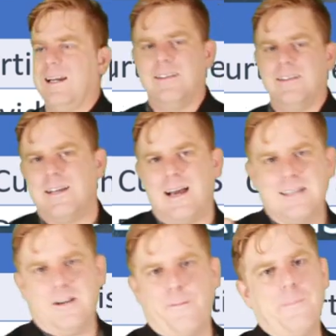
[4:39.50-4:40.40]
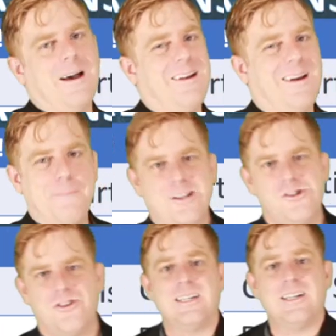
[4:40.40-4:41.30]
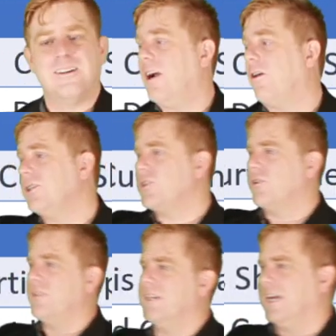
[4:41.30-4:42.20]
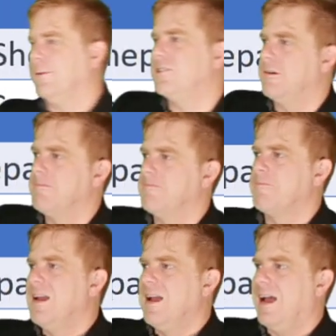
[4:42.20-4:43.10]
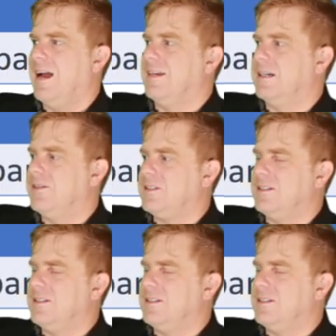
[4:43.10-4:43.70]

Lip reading: you guys helping me out on Patreon here. And I always show the names at the end of this.